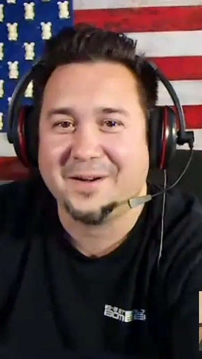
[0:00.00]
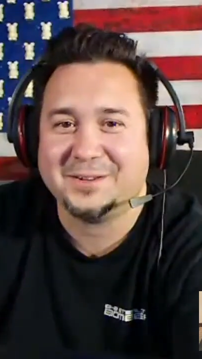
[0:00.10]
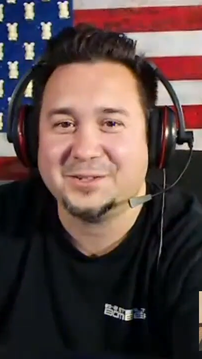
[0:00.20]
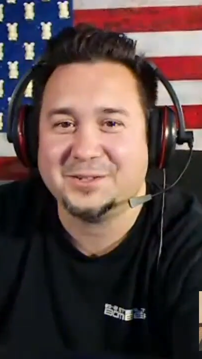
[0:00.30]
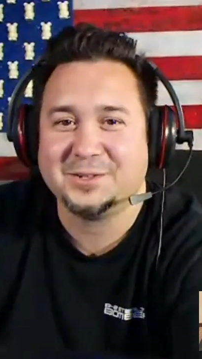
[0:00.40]

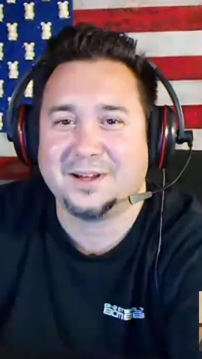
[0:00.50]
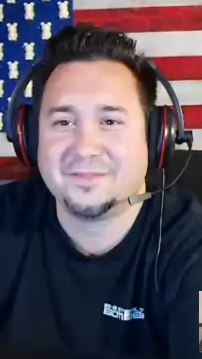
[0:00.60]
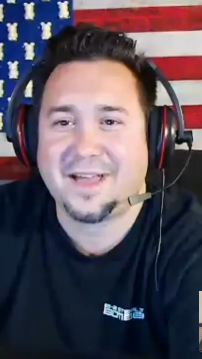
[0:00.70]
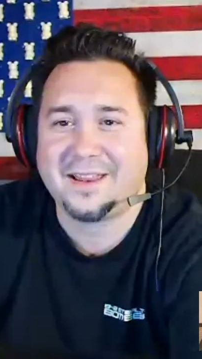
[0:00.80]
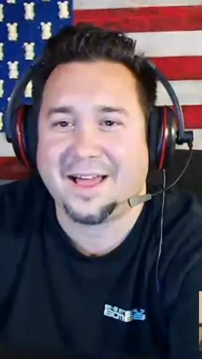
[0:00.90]
don't you love
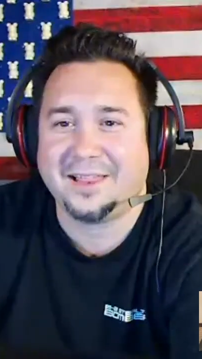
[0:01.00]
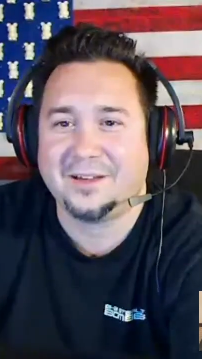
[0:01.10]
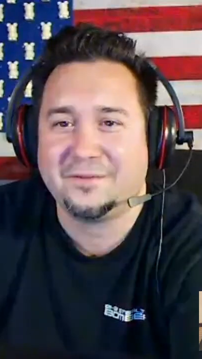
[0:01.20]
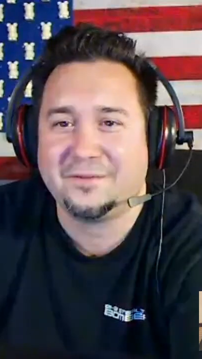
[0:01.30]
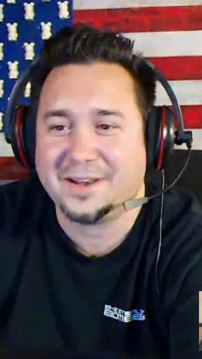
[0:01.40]
that? I
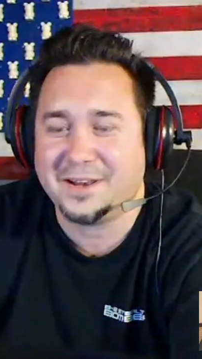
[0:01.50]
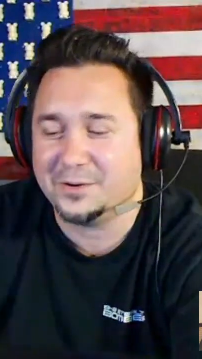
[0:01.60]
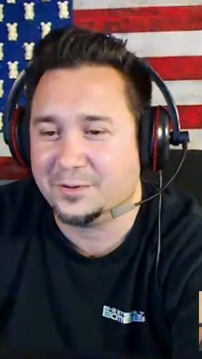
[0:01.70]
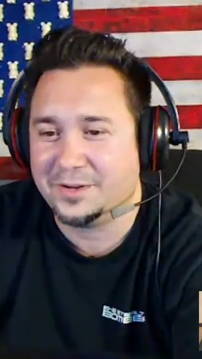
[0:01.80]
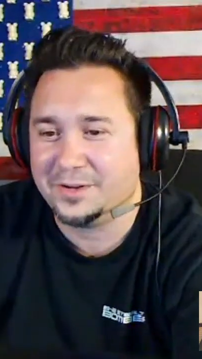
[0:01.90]
love finding
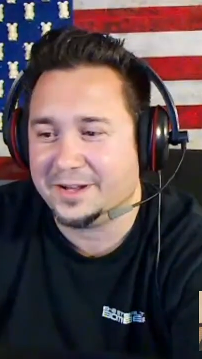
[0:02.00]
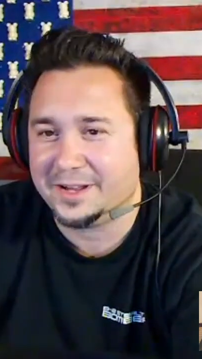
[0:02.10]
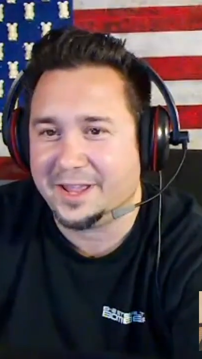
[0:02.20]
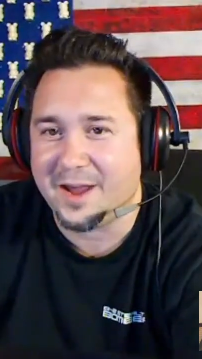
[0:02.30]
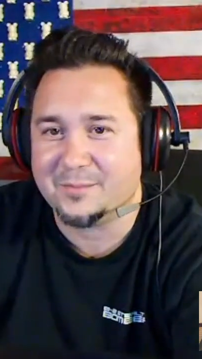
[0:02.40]
old
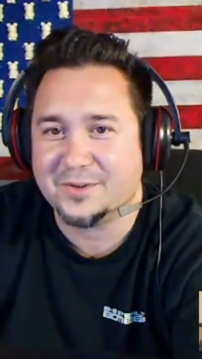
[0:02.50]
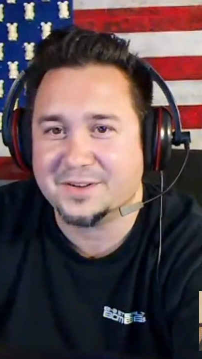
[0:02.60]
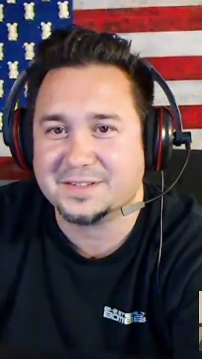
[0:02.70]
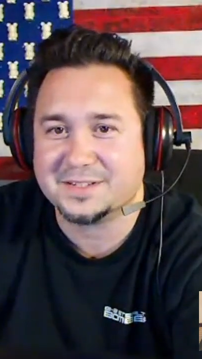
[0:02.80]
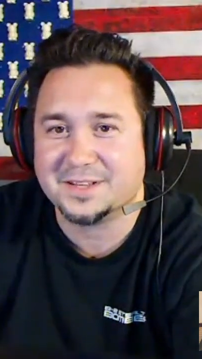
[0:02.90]

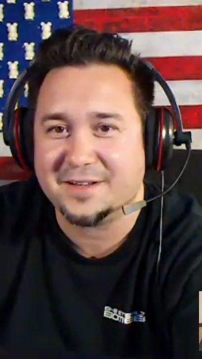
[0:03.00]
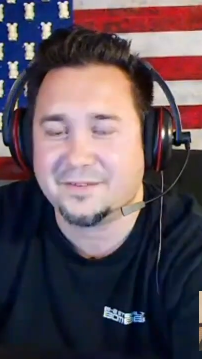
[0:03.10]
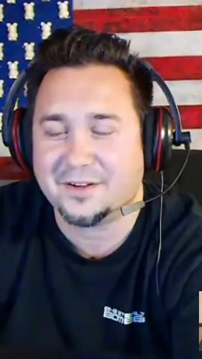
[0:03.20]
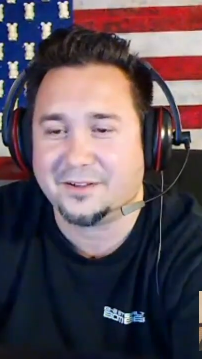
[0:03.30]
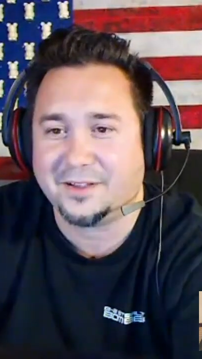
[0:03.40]
cameras and stuff,
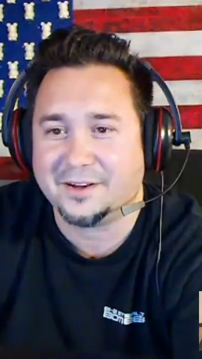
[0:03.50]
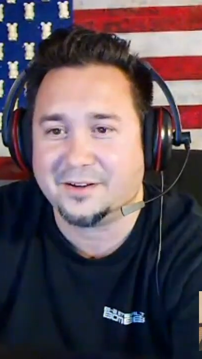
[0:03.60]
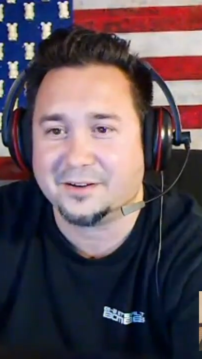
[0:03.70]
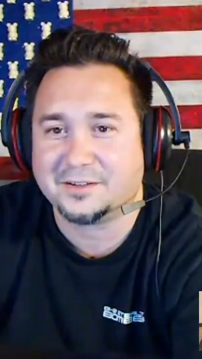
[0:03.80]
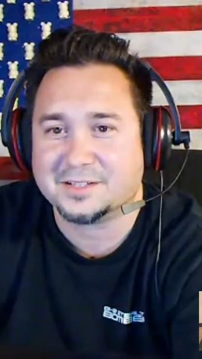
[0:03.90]
and
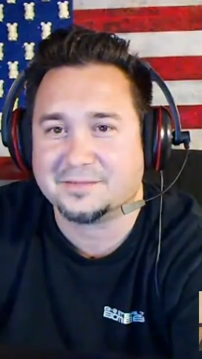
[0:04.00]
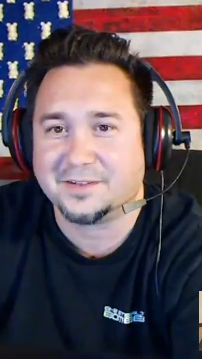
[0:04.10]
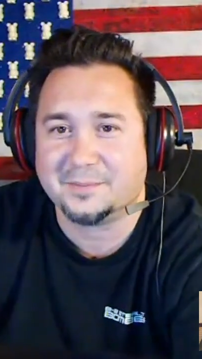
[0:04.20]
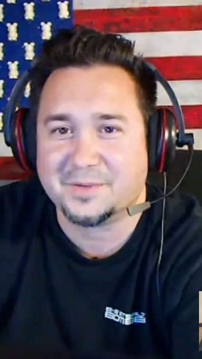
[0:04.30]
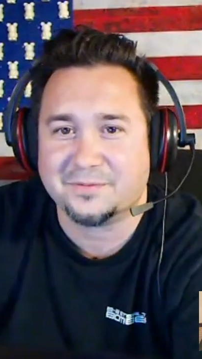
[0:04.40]
I'll
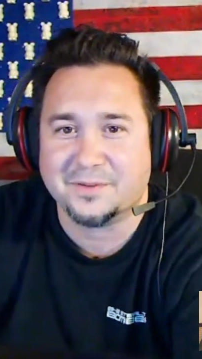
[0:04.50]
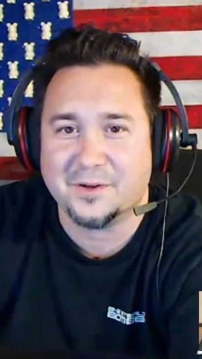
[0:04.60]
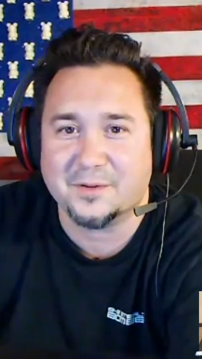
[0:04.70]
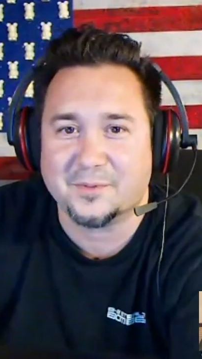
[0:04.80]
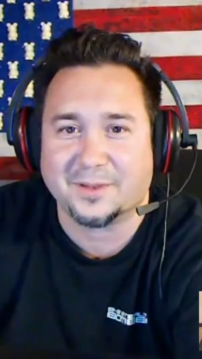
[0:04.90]
develop the
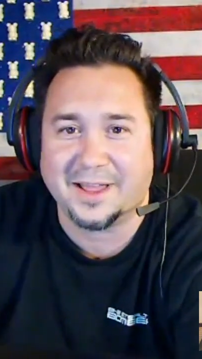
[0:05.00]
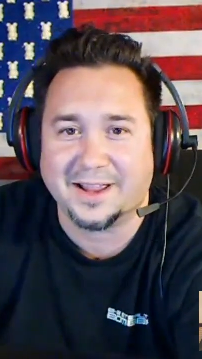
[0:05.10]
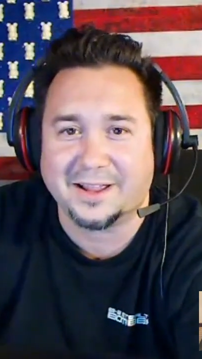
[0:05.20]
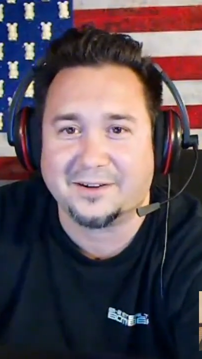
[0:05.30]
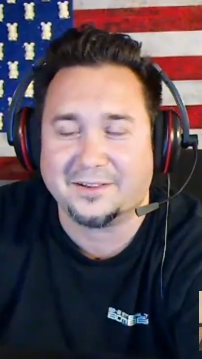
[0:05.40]
film, or
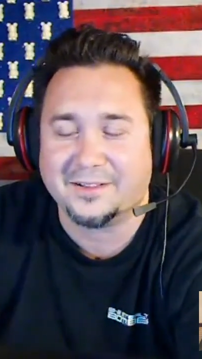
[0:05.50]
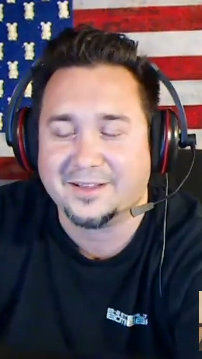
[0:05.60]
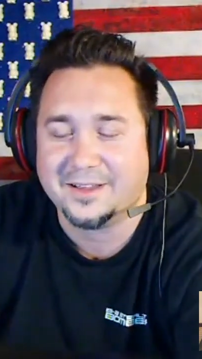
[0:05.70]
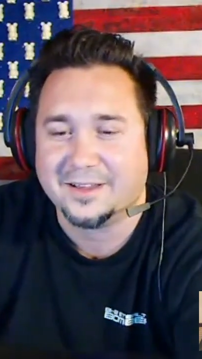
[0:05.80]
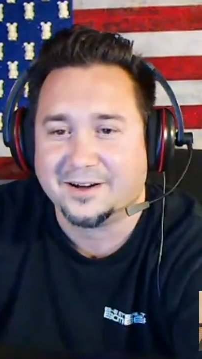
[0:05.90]
like I'll
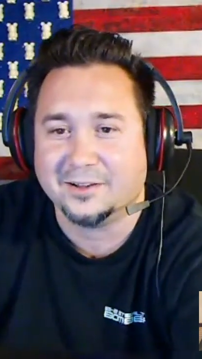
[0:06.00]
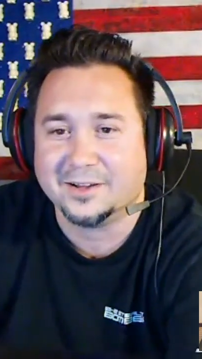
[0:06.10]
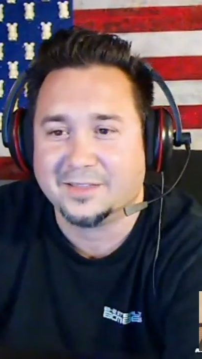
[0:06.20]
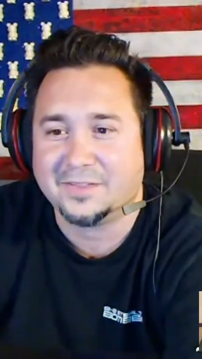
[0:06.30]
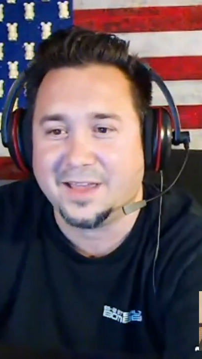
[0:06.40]

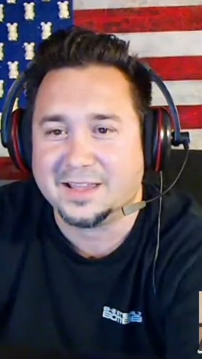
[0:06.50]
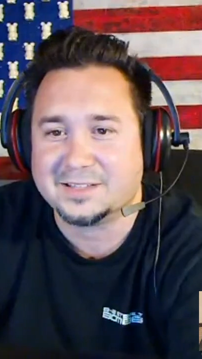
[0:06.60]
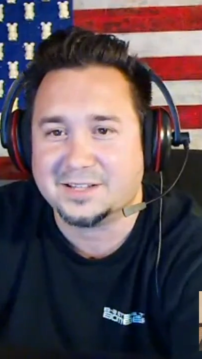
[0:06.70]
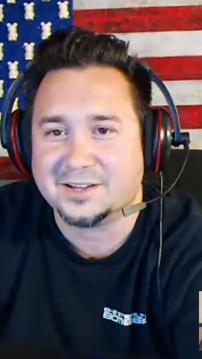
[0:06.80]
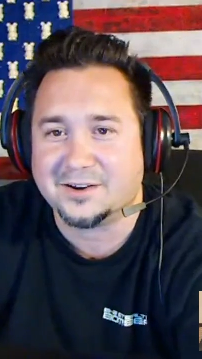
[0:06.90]
look at the
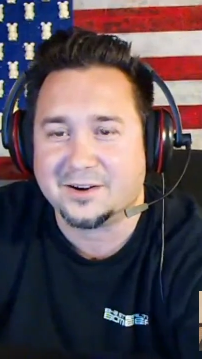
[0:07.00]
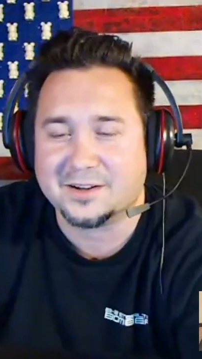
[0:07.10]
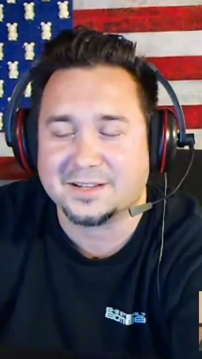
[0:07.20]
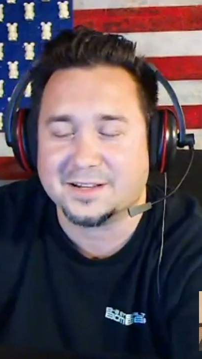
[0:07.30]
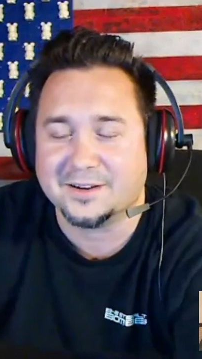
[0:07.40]
SD
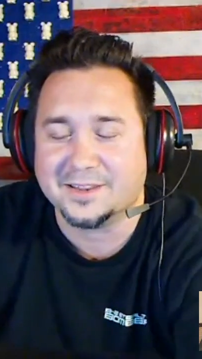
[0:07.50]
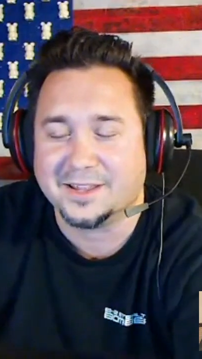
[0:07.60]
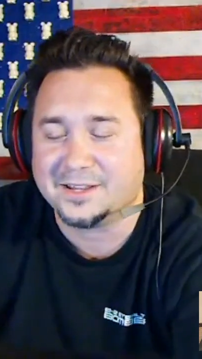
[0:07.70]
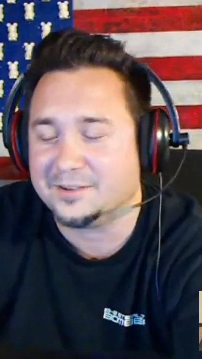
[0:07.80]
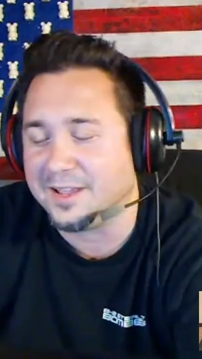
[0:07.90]
cards, and
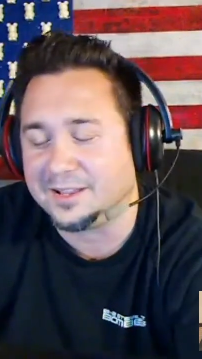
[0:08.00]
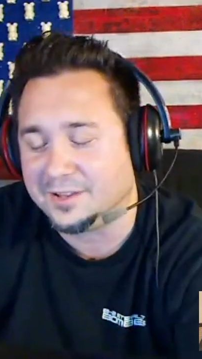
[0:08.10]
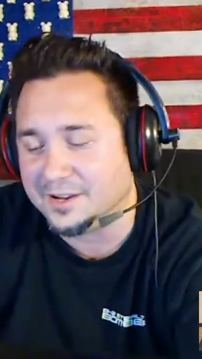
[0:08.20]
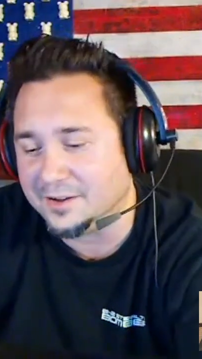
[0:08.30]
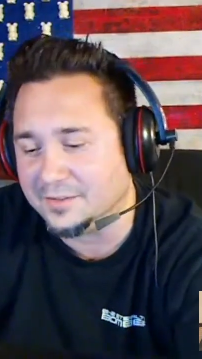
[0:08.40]
like you're like
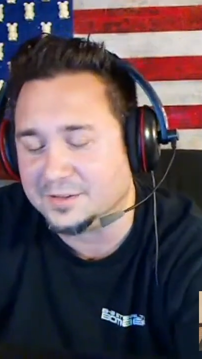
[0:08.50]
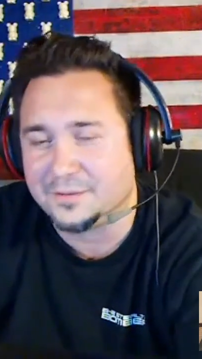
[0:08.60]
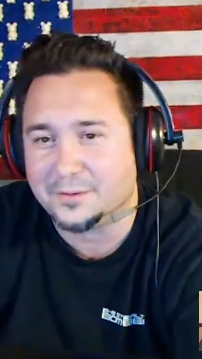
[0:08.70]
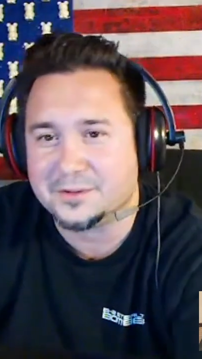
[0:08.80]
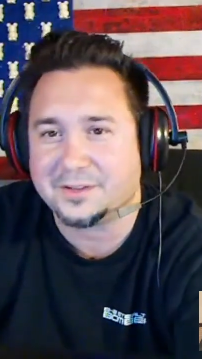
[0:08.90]
looking at all these
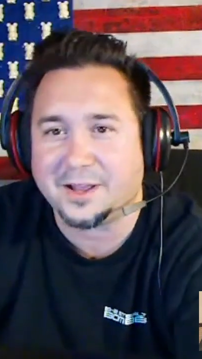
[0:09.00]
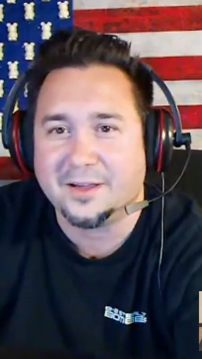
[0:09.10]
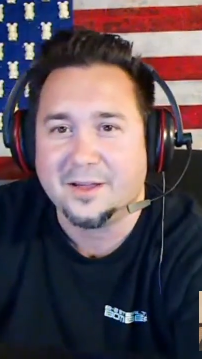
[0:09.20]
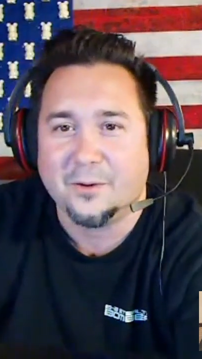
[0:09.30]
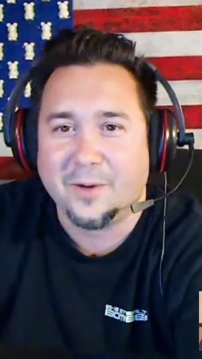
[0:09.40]
photos, you're like,
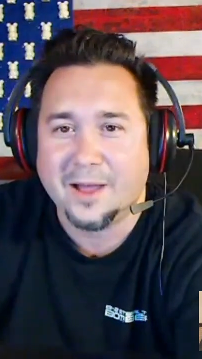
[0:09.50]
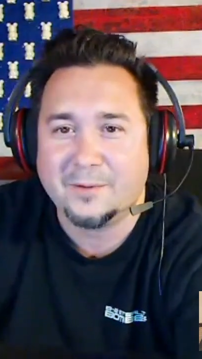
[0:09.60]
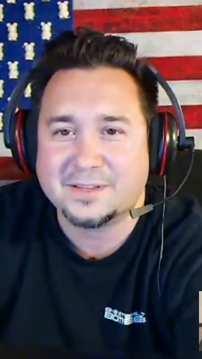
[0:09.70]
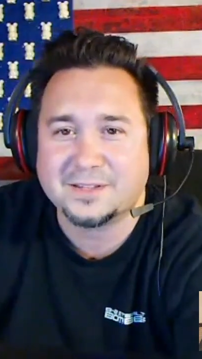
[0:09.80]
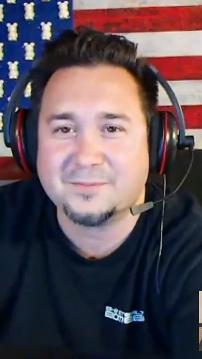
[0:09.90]
why
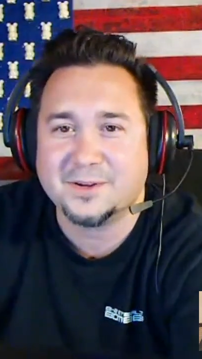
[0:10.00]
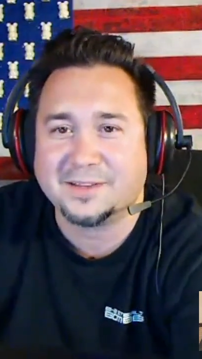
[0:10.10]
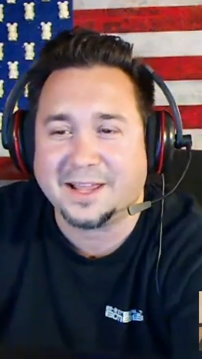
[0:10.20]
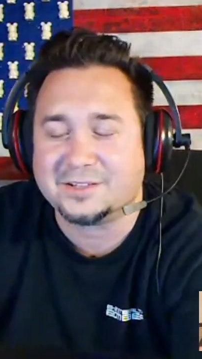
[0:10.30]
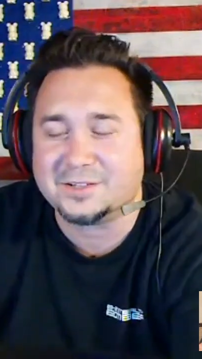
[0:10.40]
would someone
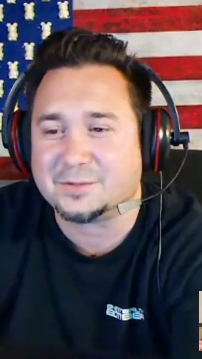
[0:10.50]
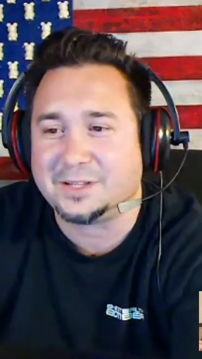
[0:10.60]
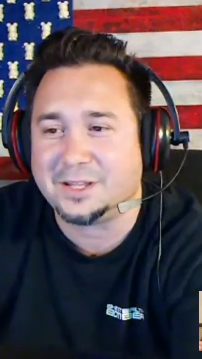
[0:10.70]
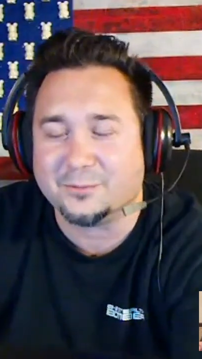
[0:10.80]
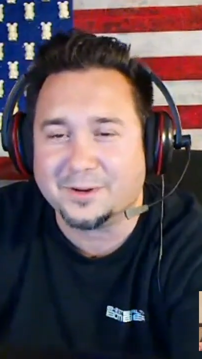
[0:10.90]
like just
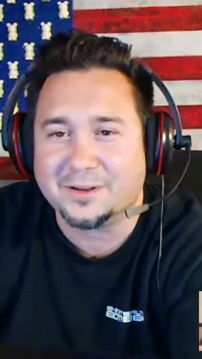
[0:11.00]
get rid of